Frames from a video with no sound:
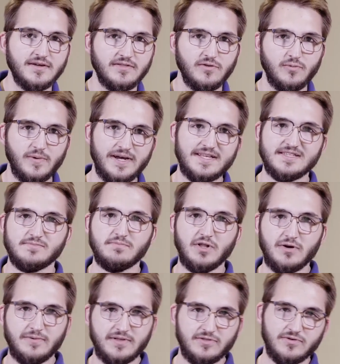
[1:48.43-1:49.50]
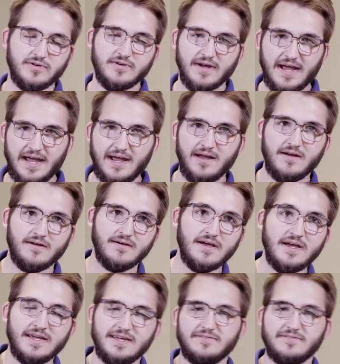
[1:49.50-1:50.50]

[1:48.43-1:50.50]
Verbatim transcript: The wind's blowing through your hair,